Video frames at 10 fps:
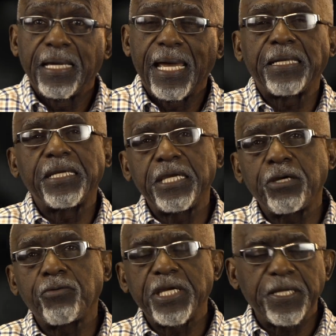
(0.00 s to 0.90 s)
and
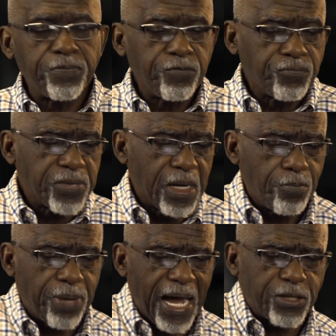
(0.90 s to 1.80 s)
hearing
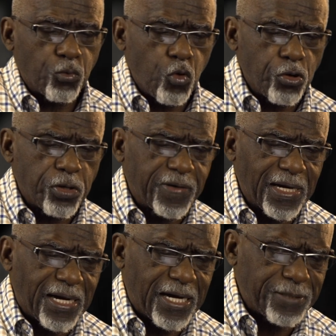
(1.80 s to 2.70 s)
by the word of
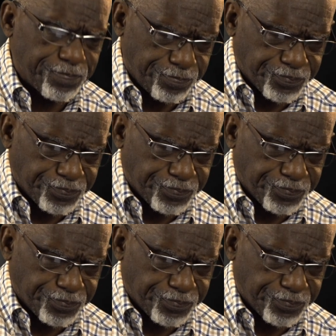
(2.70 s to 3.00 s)
God.